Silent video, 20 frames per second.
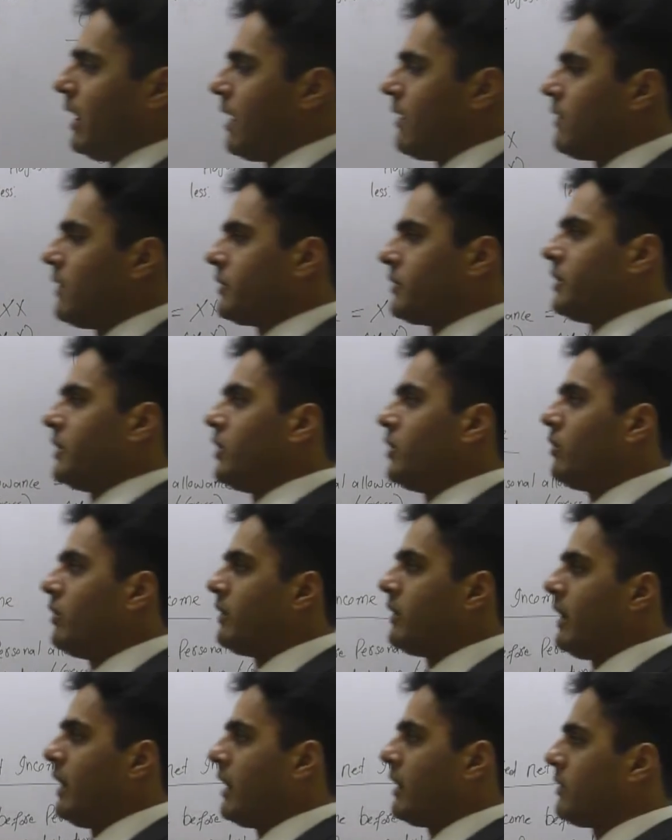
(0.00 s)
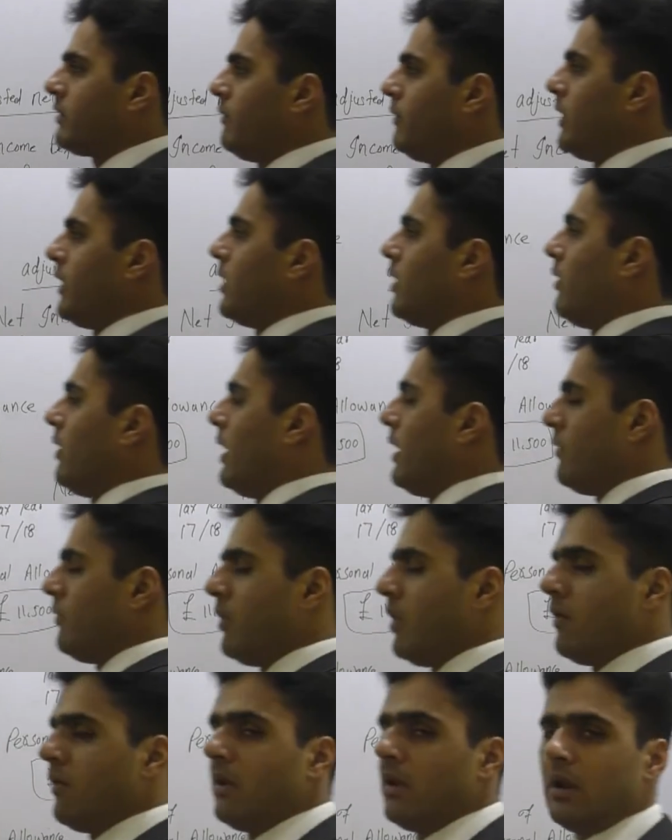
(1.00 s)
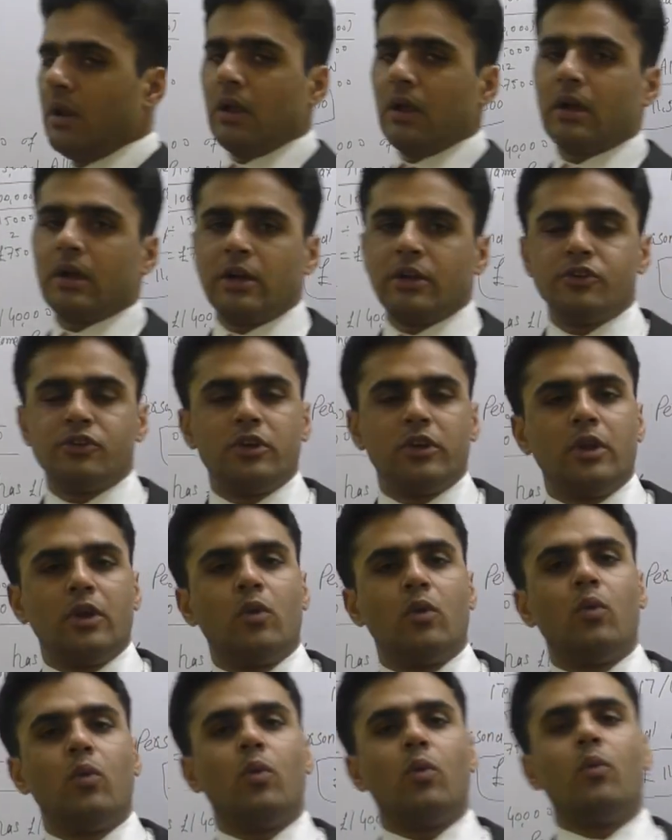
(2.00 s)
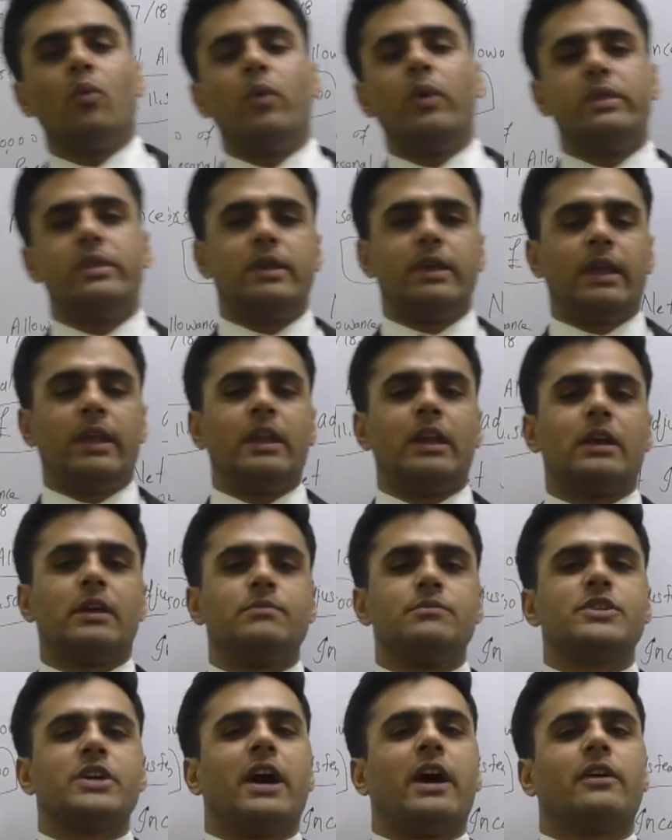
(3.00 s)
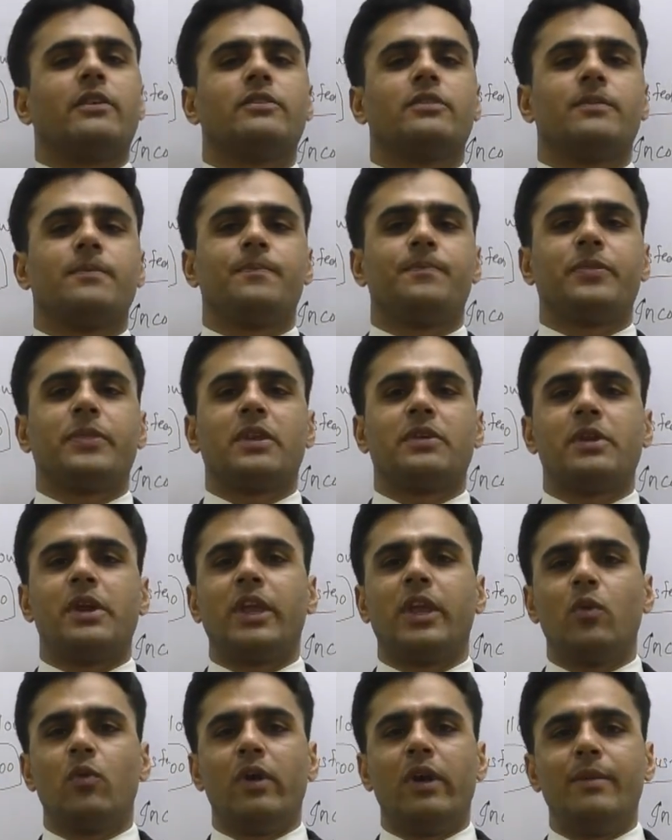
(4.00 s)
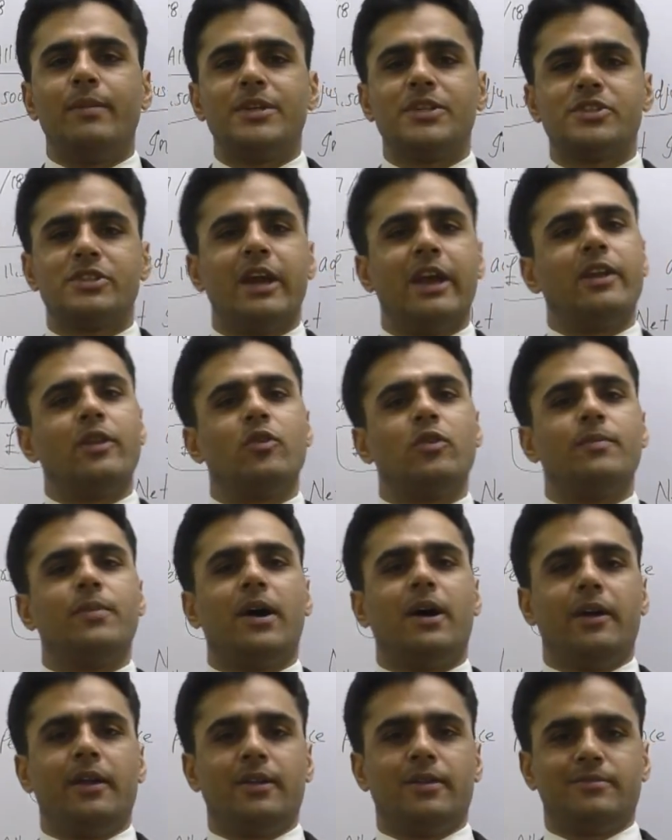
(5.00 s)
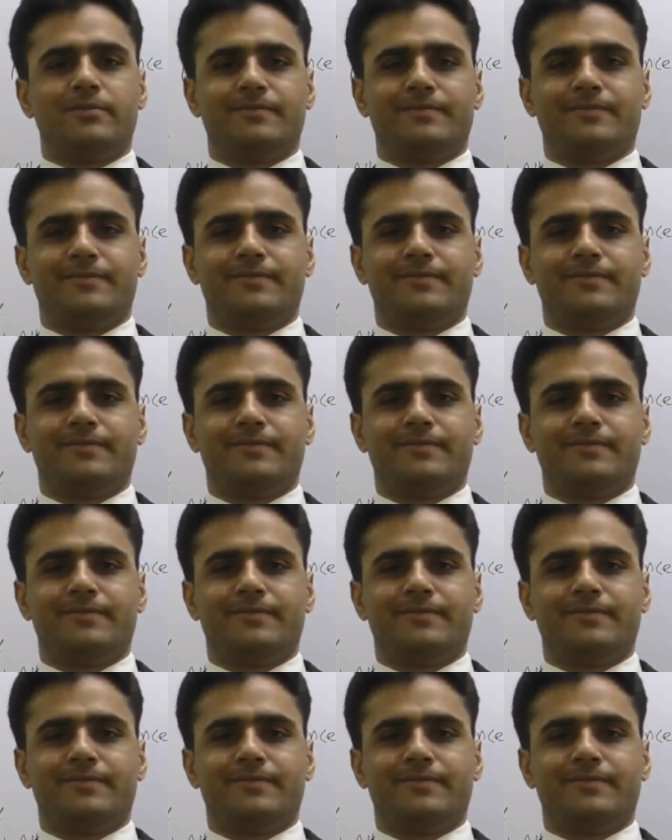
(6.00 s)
and I will see you in the next video, and we will continue with income tax. Thank you very much, and goodbye.